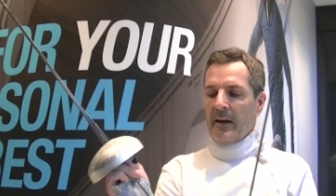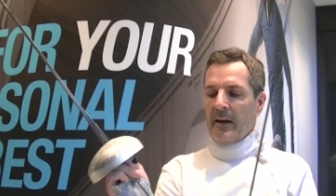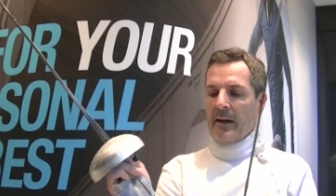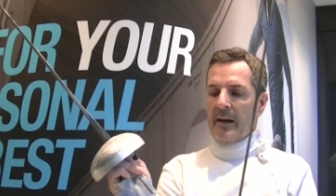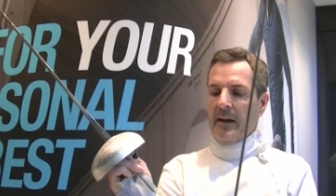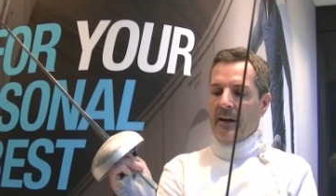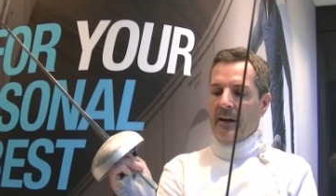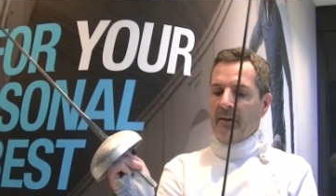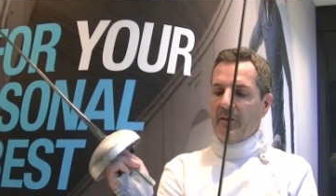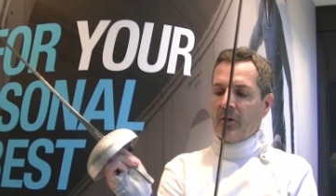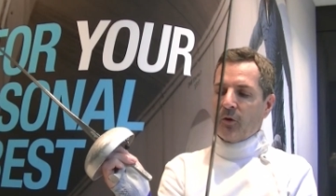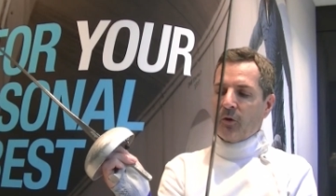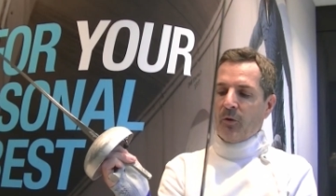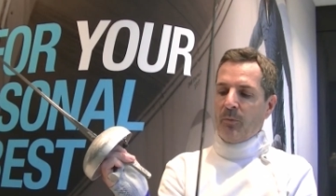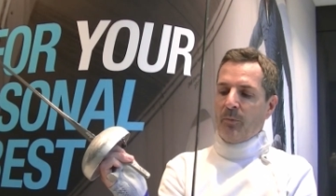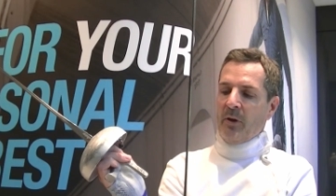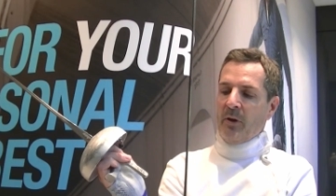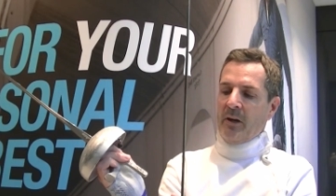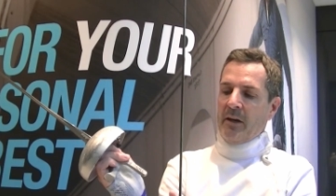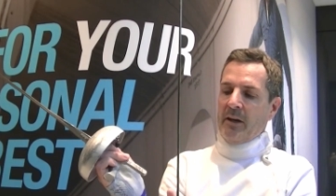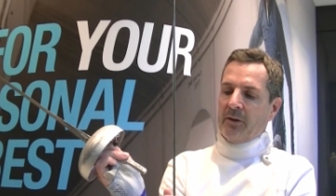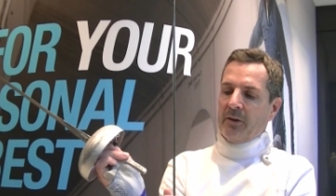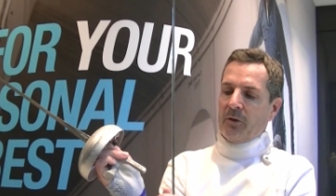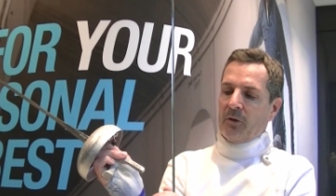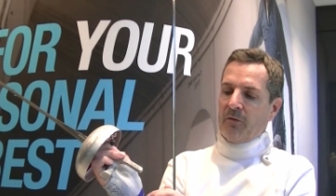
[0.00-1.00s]
And the good
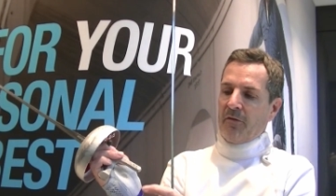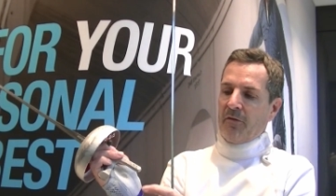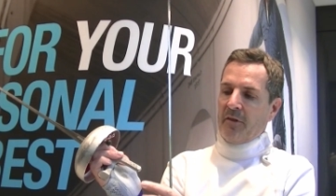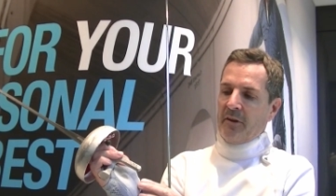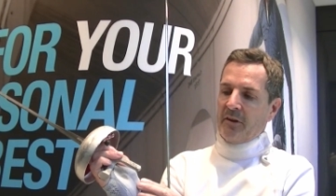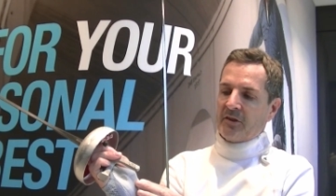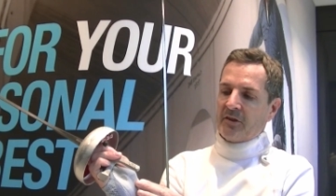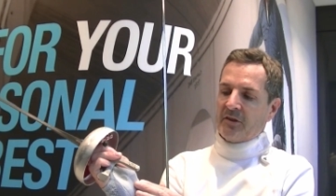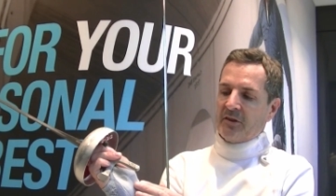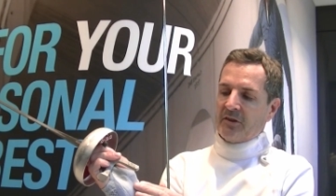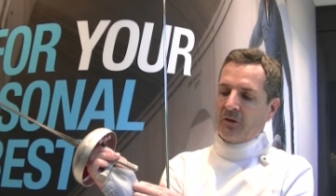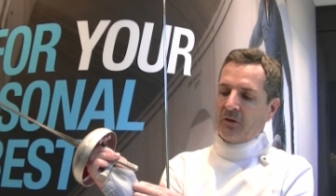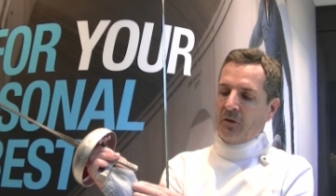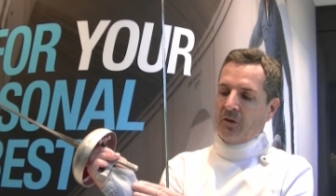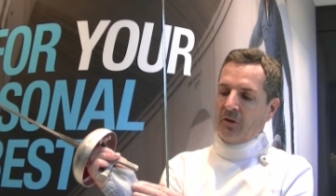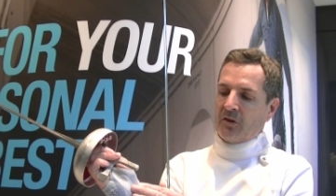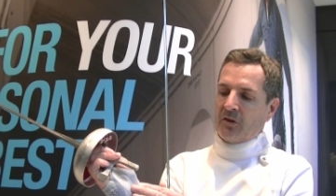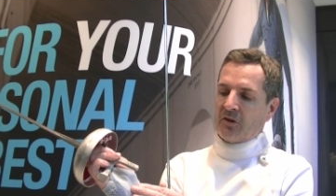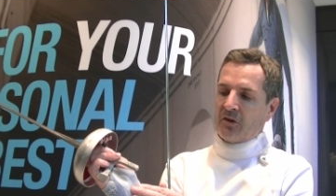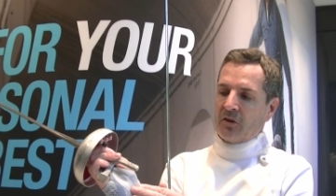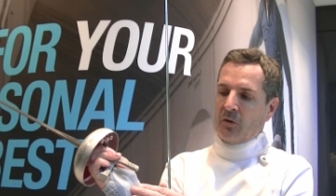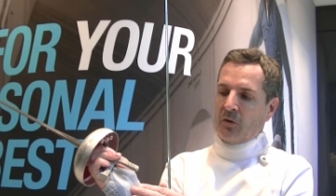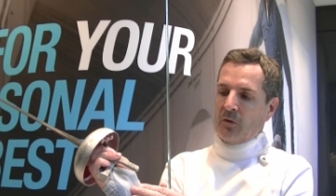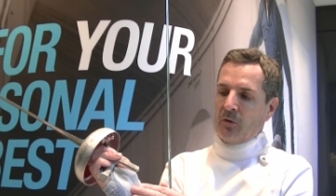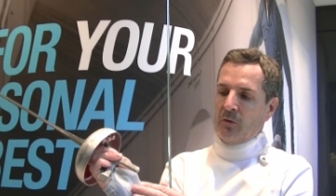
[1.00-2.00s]
part of this is
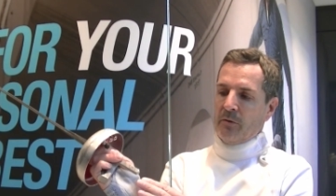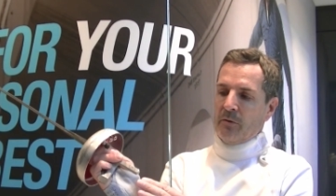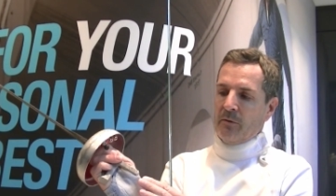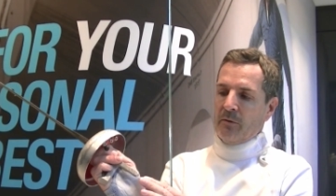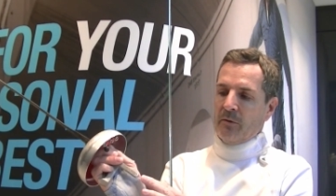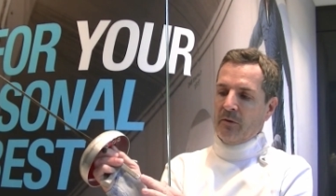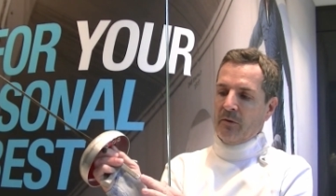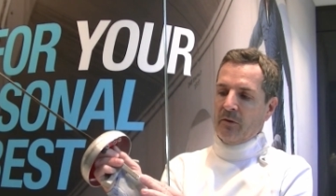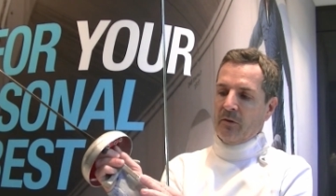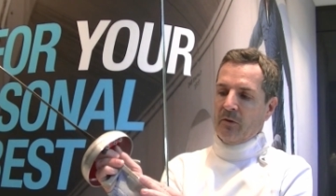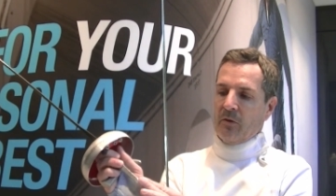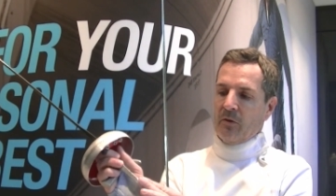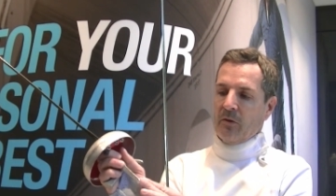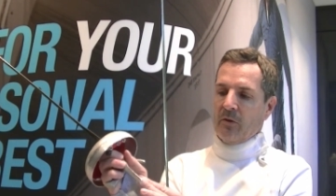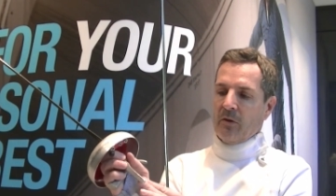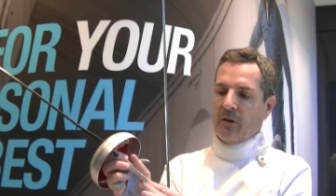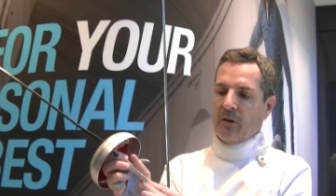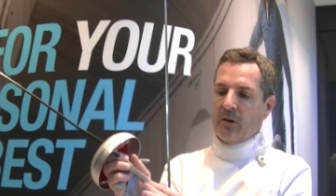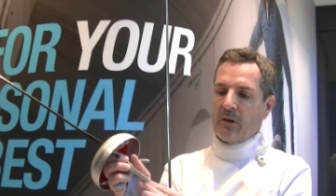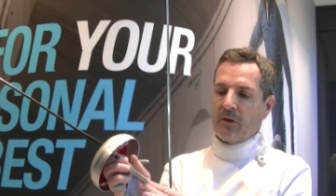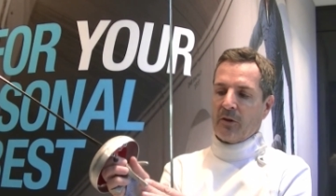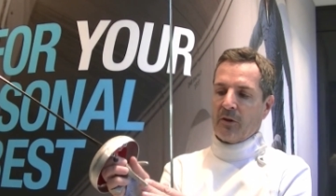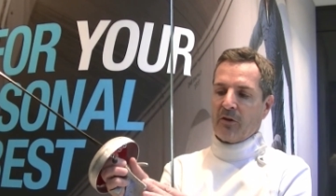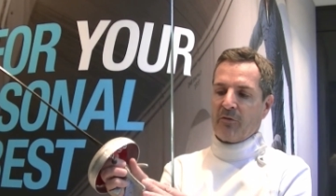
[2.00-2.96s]
also a lot